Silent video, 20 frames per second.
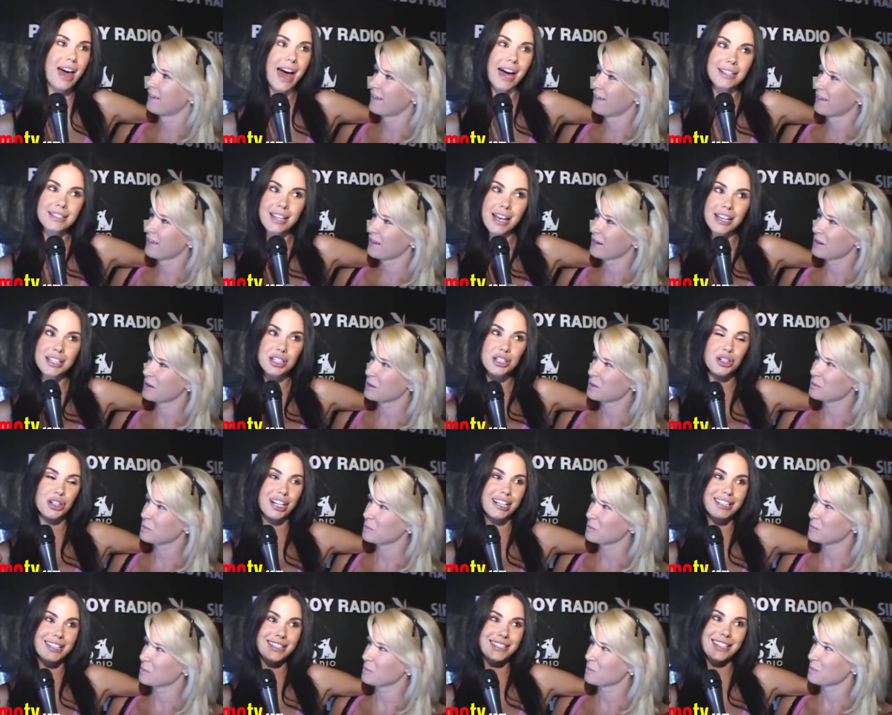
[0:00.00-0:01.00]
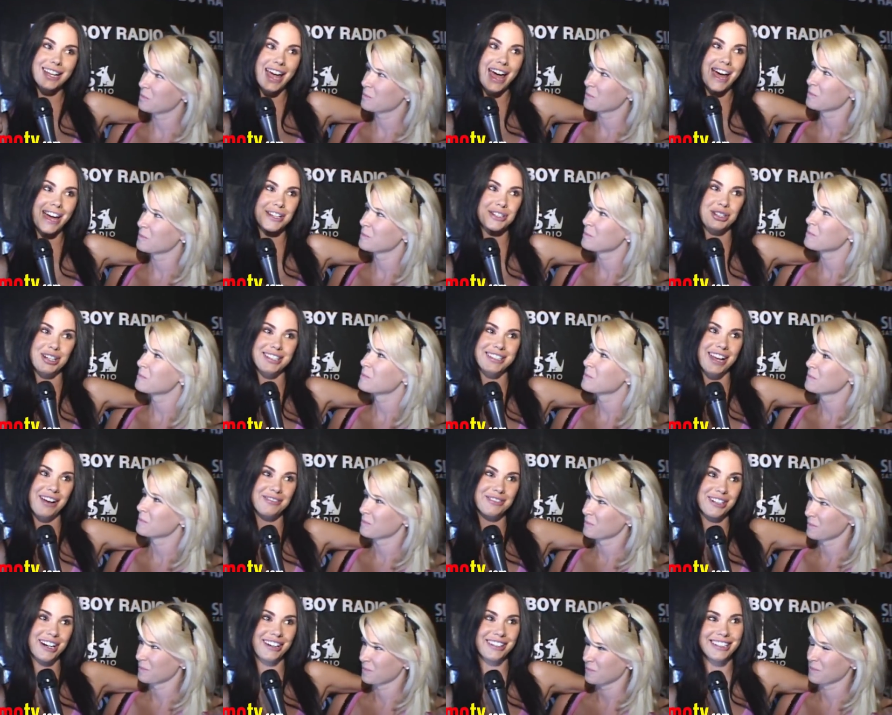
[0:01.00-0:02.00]
Speaker 1: X S, Tryst, and Dre's
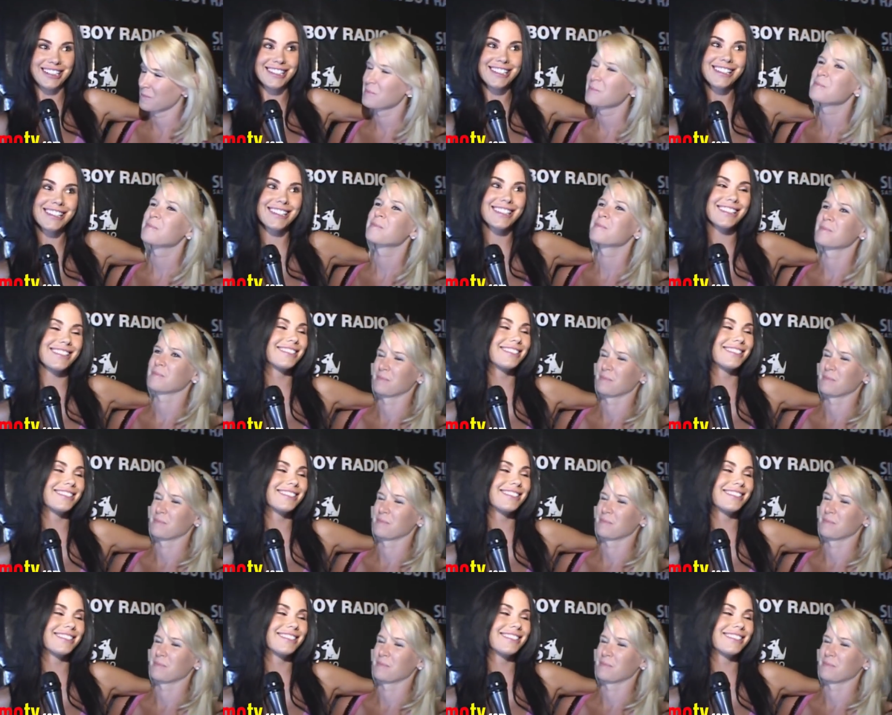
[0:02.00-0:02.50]
After Hours.